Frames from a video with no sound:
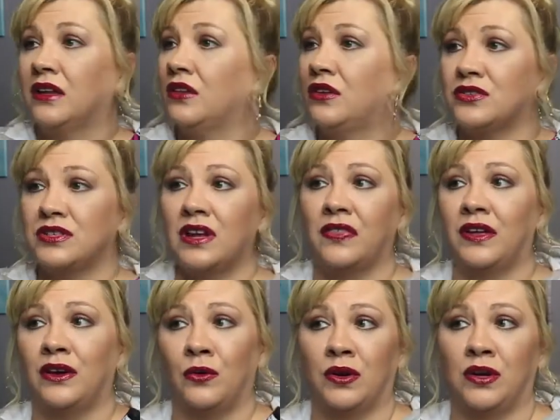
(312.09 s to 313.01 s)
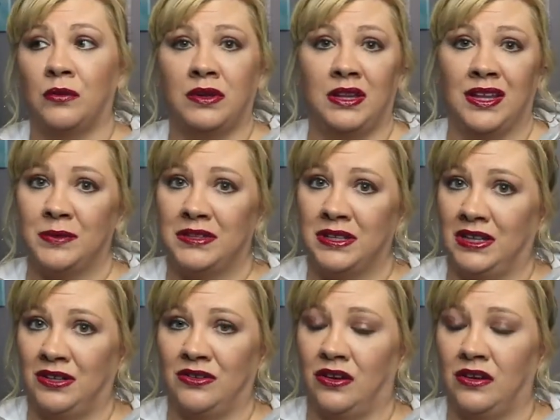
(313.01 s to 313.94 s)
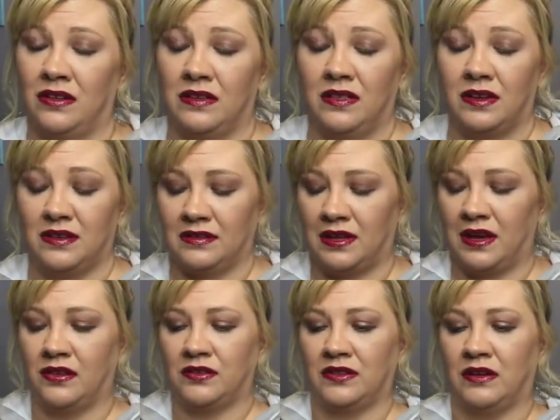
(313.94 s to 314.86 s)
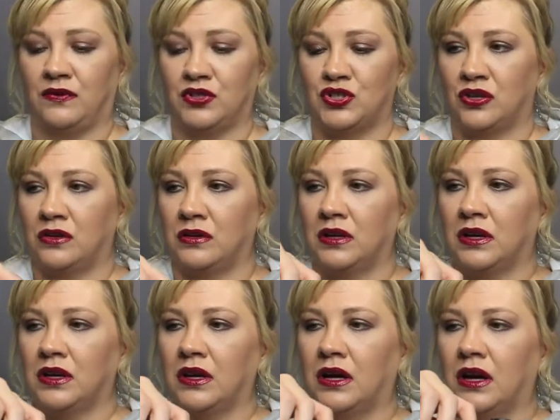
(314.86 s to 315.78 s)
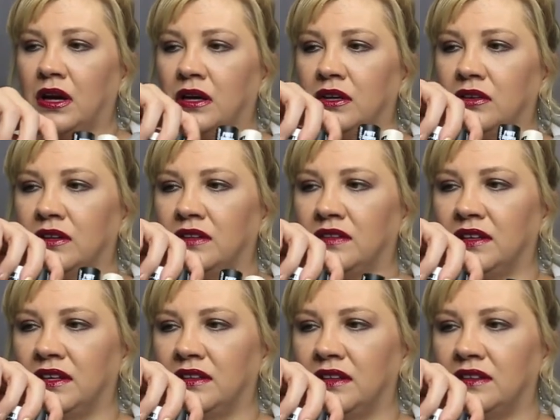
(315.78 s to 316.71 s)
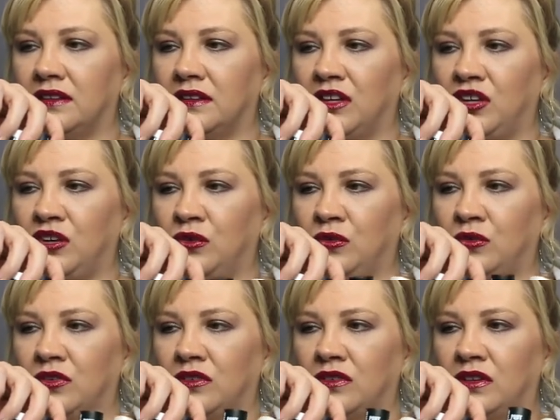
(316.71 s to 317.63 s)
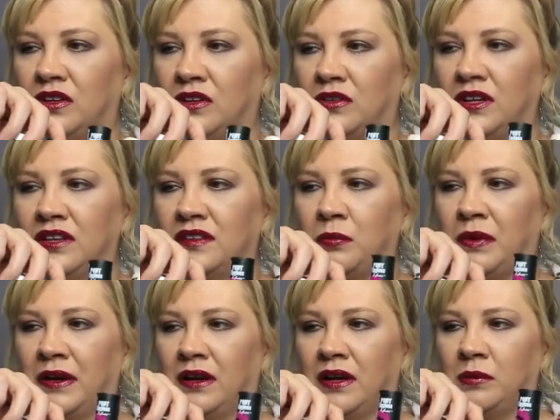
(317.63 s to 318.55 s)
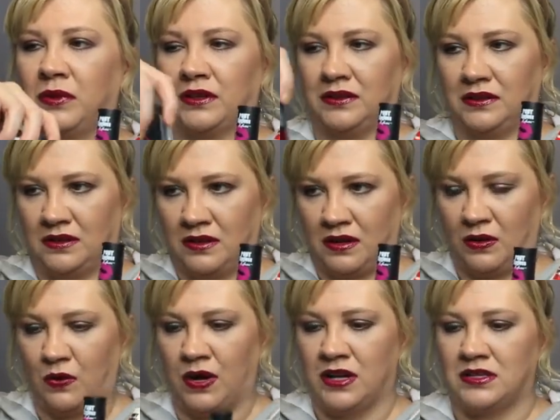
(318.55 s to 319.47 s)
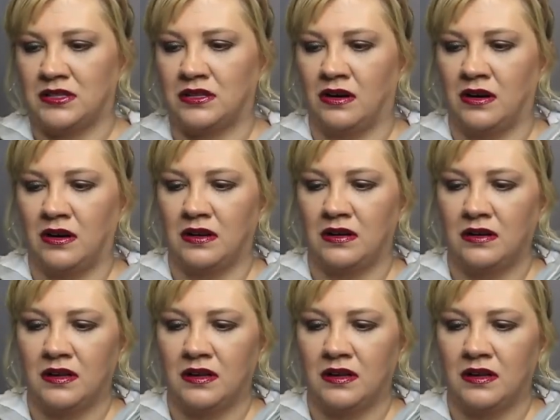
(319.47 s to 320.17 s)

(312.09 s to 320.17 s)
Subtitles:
There's nothing going on my lips any darker than this, that I'll say for sure. You can see that the hues, you know, it is a berry, but not quite as dark.